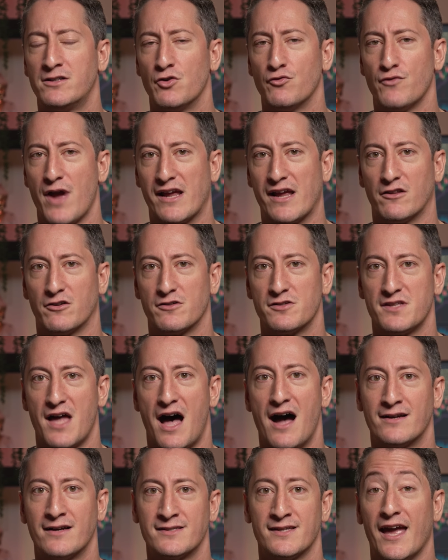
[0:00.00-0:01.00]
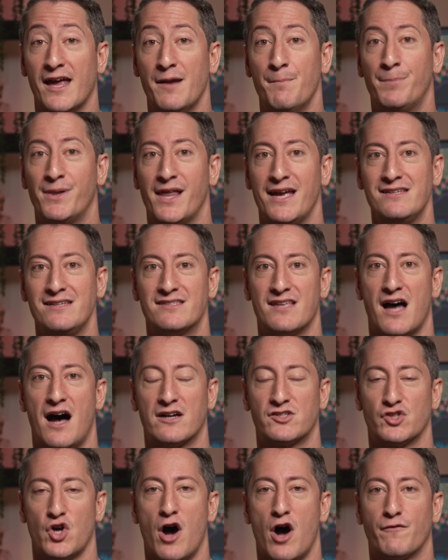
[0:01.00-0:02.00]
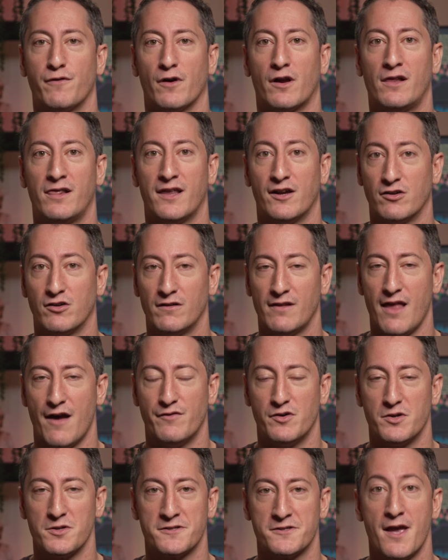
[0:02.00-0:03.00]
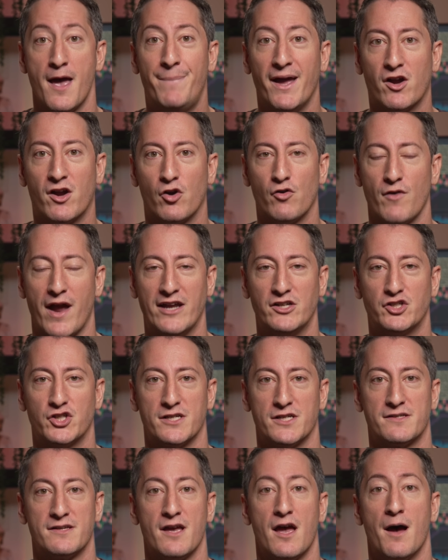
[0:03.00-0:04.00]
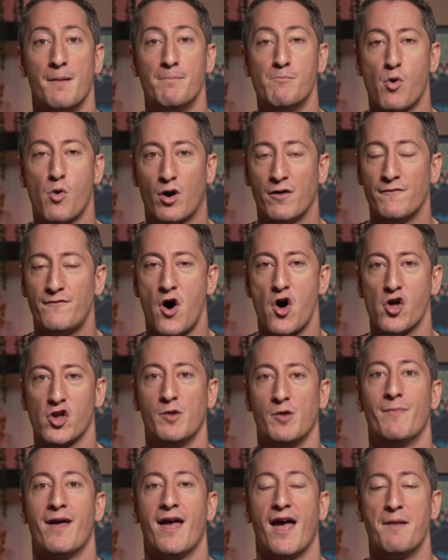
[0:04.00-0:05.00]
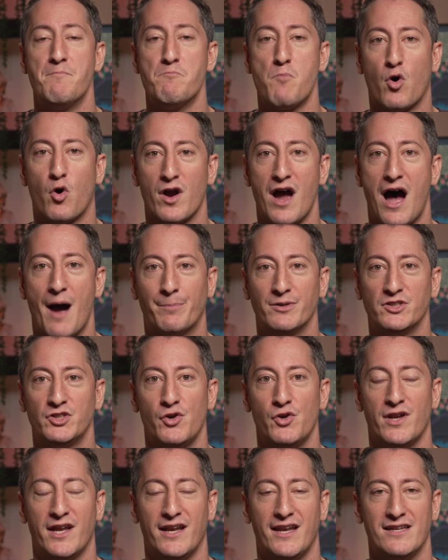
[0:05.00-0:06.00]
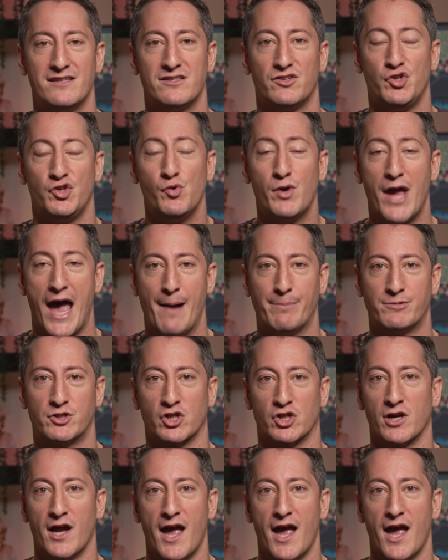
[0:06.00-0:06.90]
to regular stocks, in-play stocks offer clearer levels, bigger ranges, more volume, and more opportunities to capture